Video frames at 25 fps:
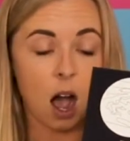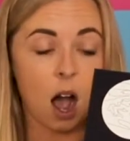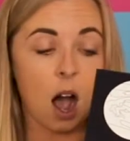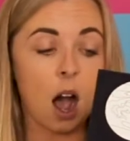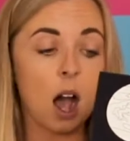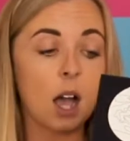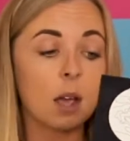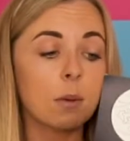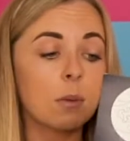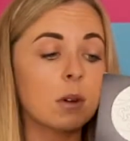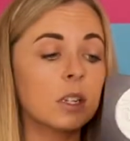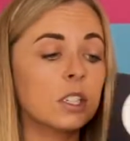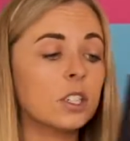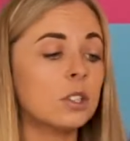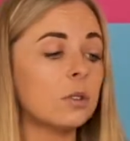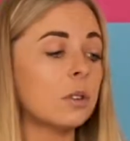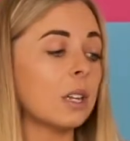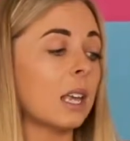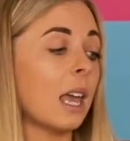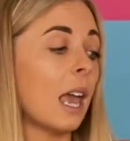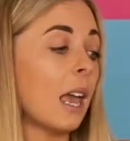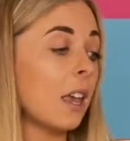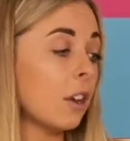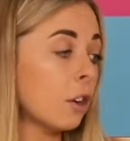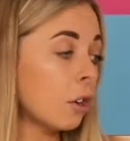I want you to
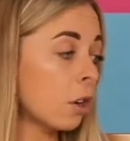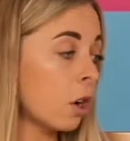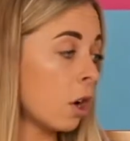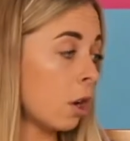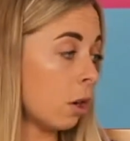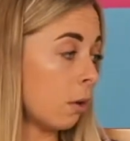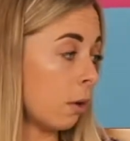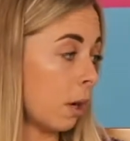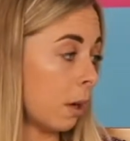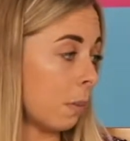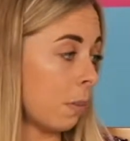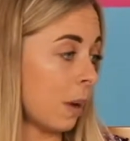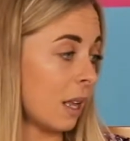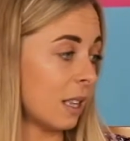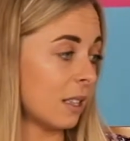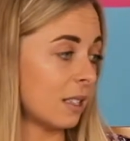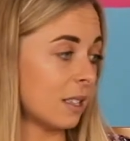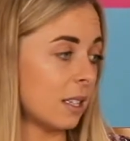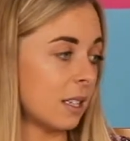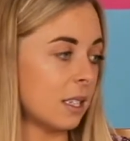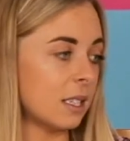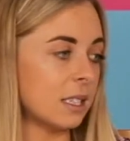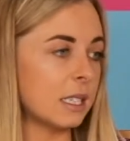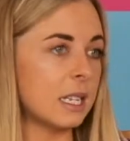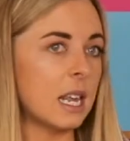get your coloring
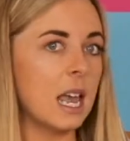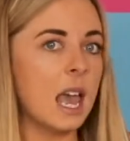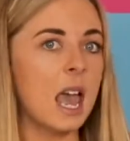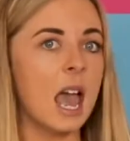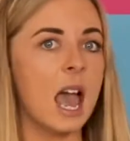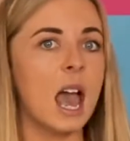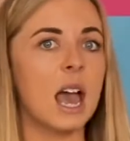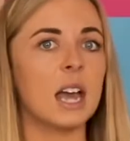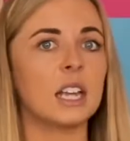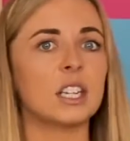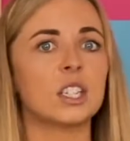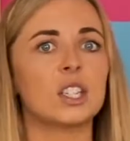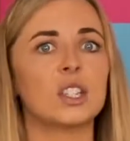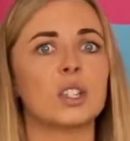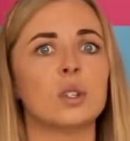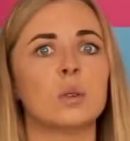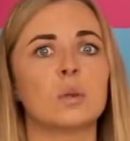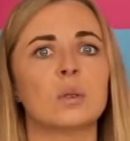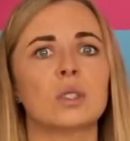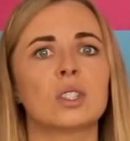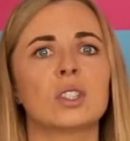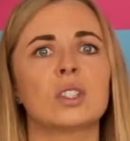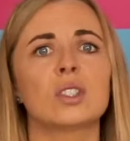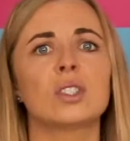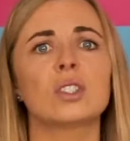pencils and
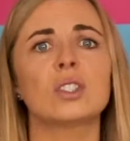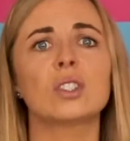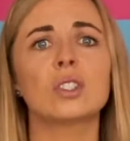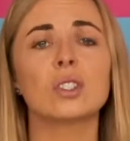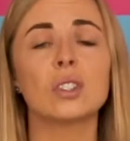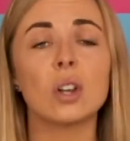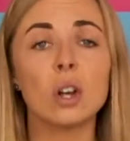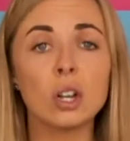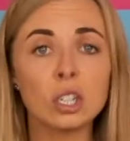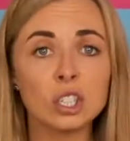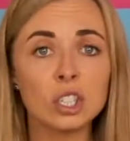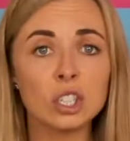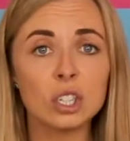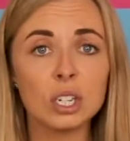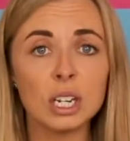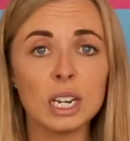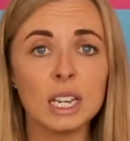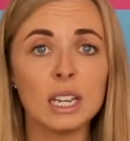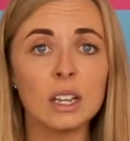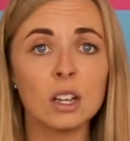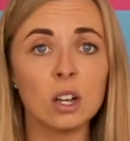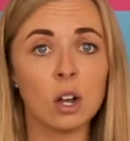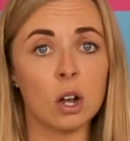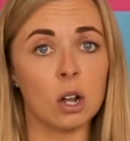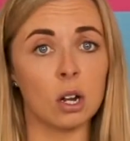do such
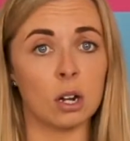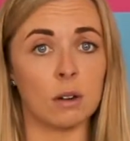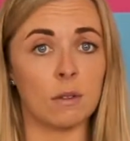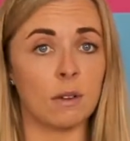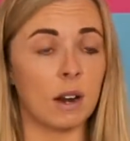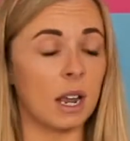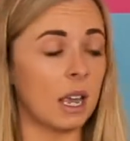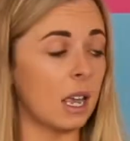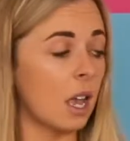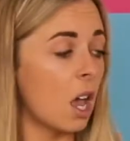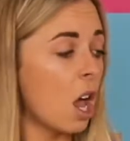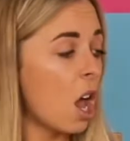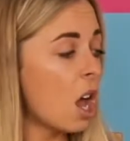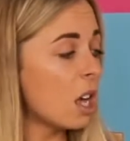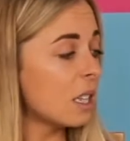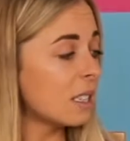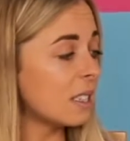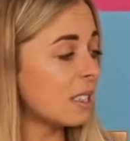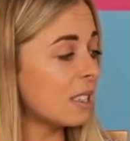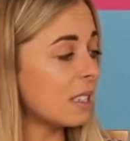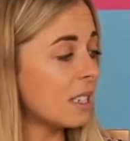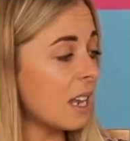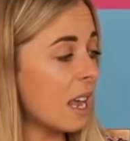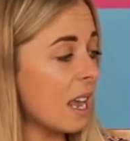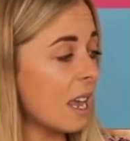neat coloring,
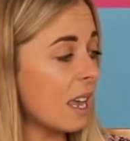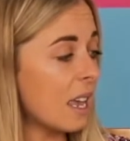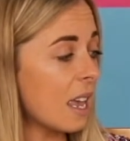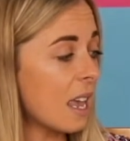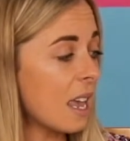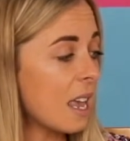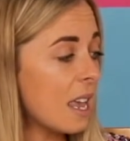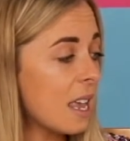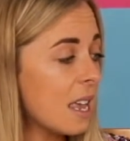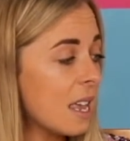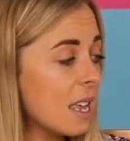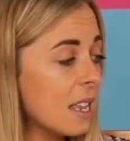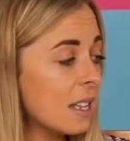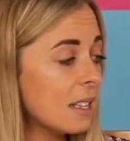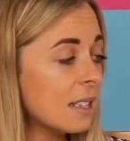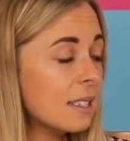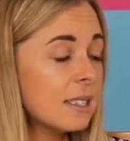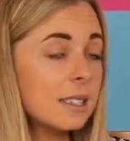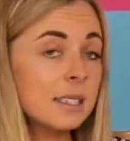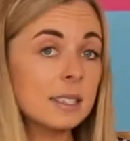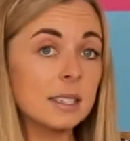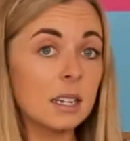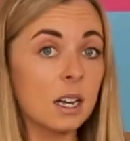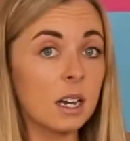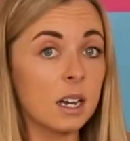staying
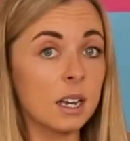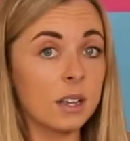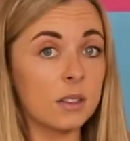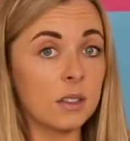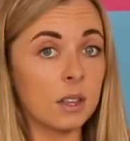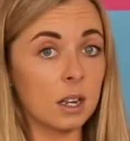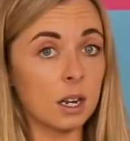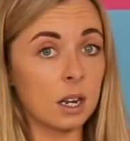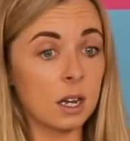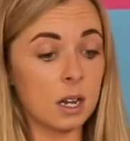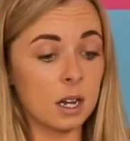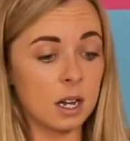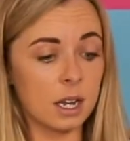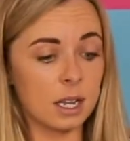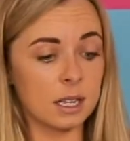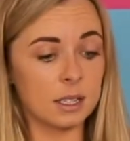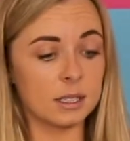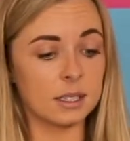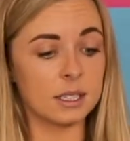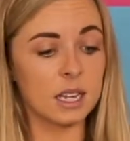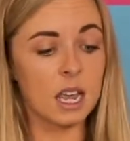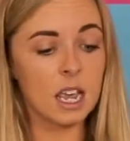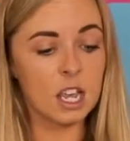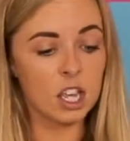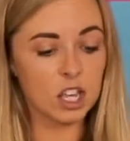inside the
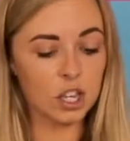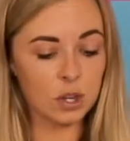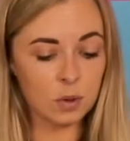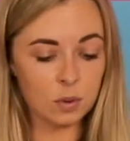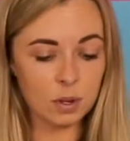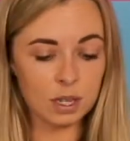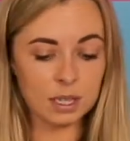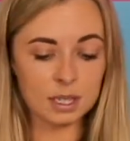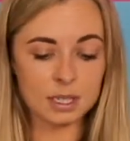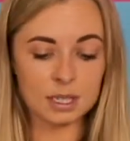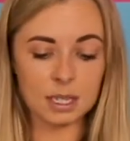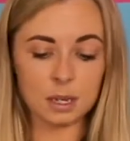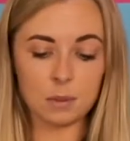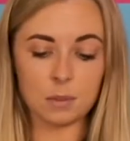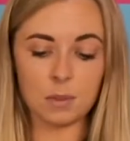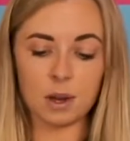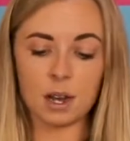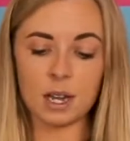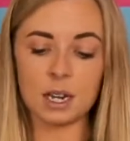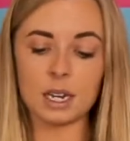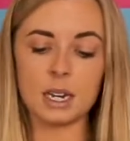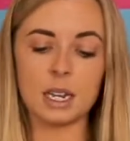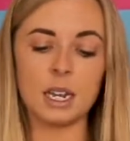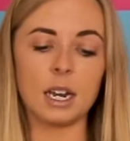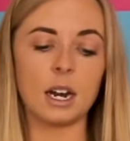lines. You can see
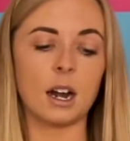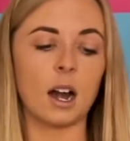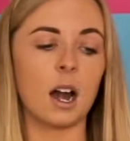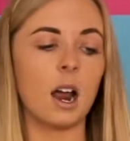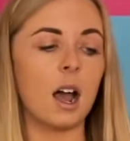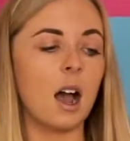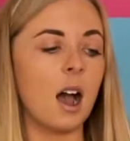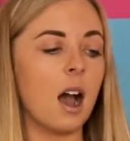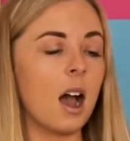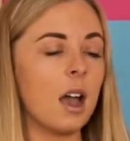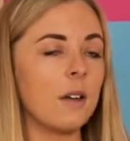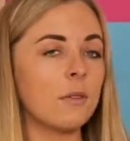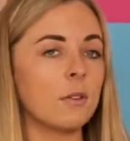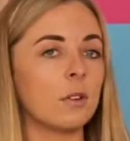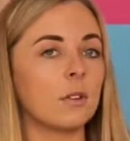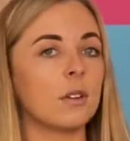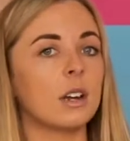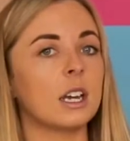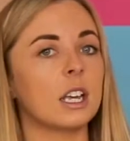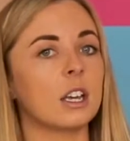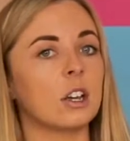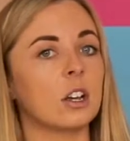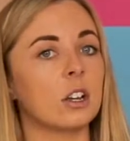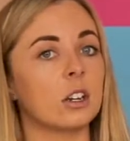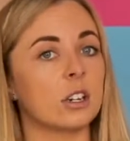mine here. I've
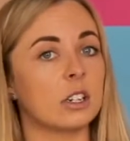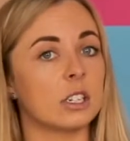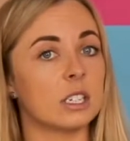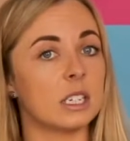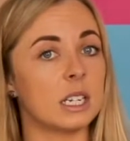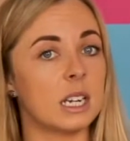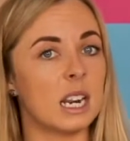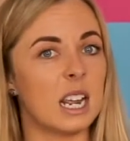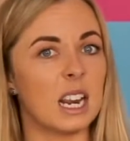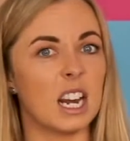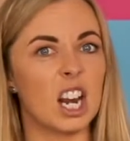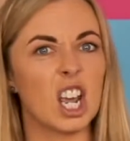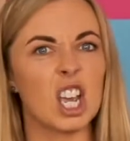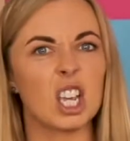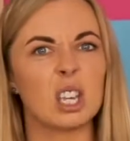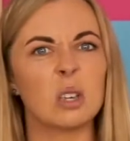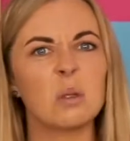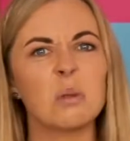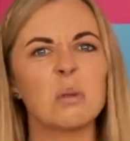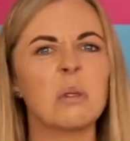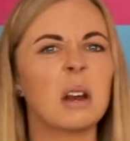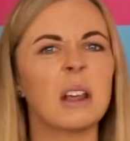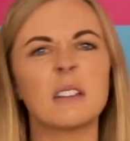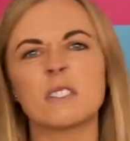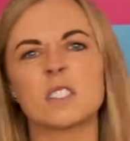already colored it in. You
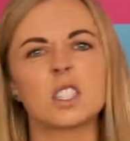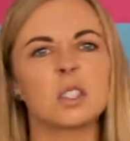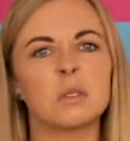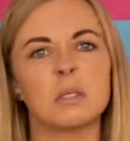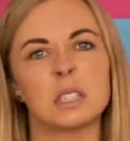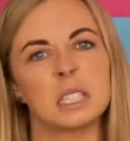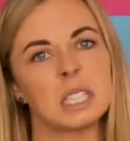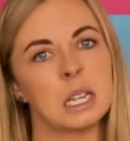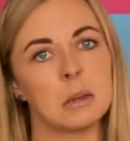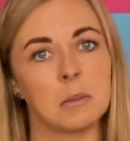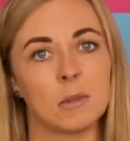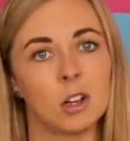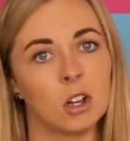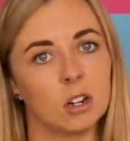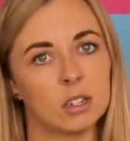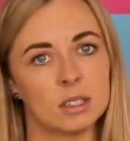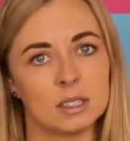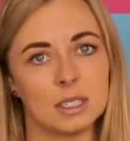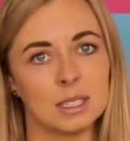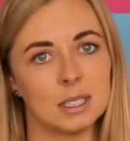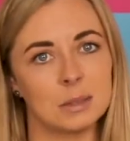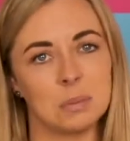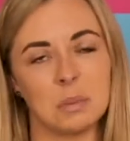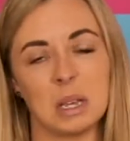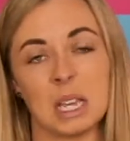don't have to do the same
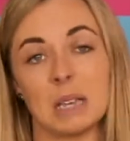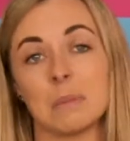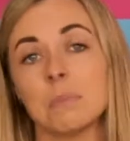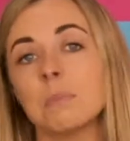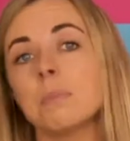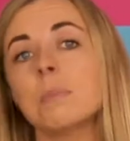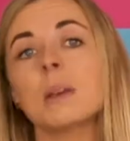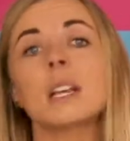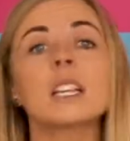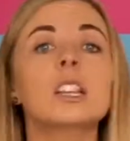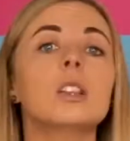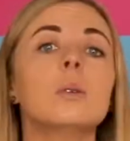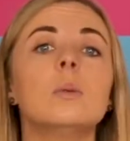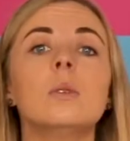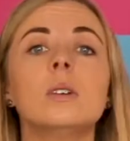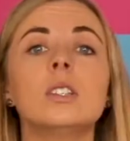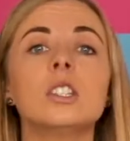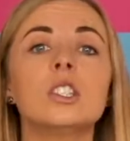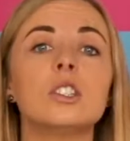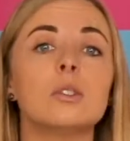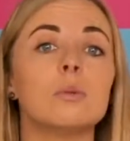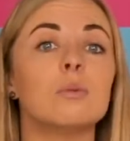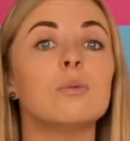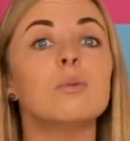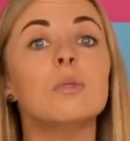colors as me. Pick the
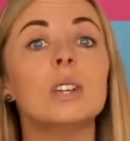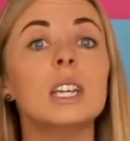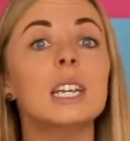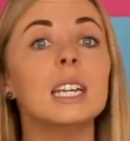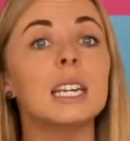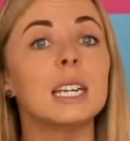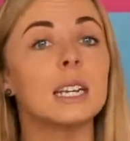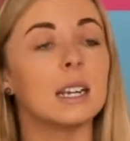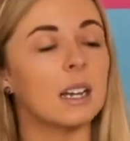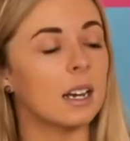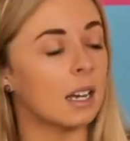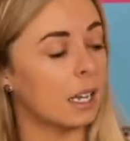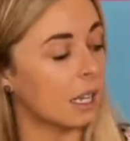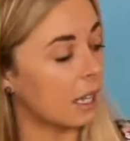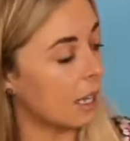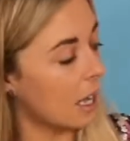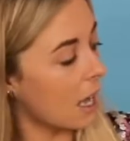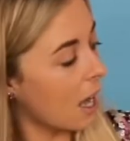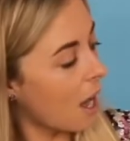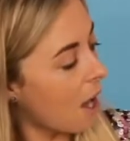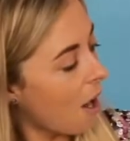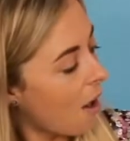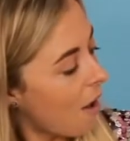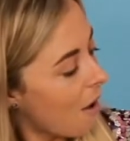ones you really like.